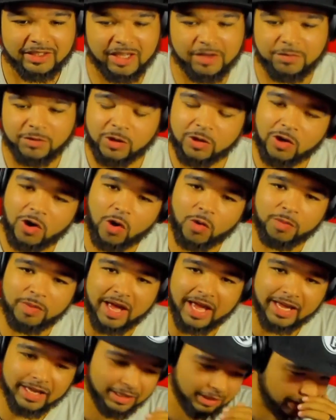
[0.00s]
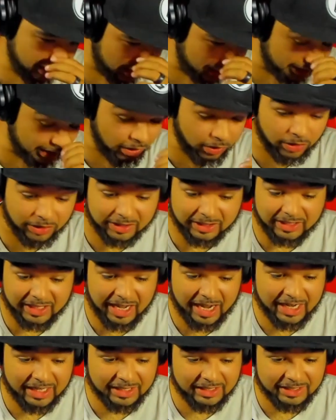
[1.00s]
if you go back in the early
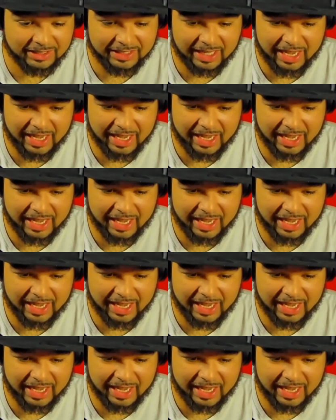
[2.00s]
90s,